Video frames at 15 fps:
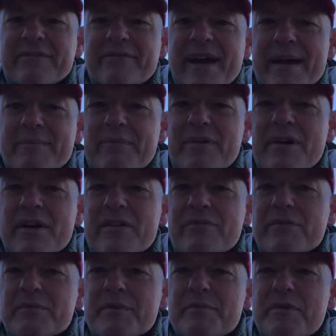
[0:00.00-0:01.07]
rap
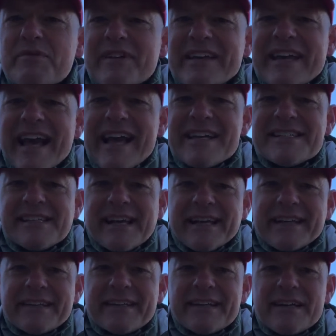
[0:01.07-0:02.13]
from the movie
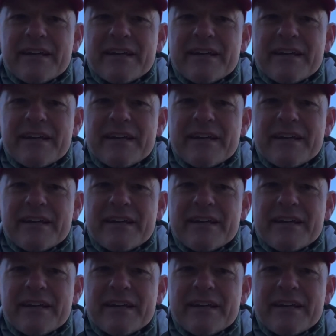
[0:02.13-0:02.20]
Gasland,